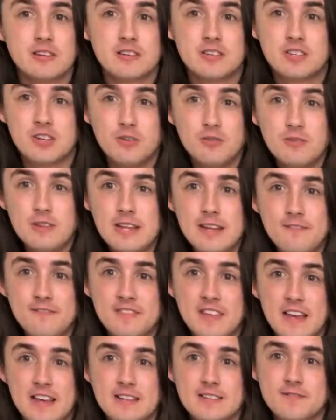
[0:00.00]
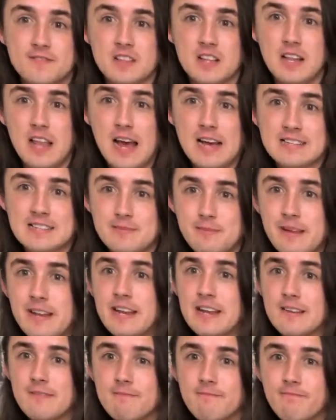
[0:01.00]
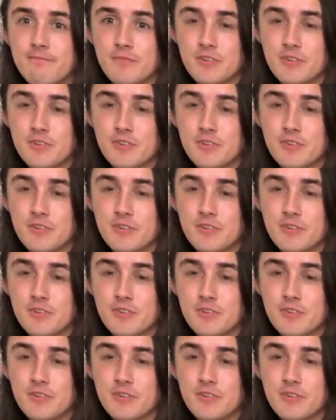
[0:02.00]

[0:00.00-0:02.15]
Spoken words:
Don't leave things for the last minute,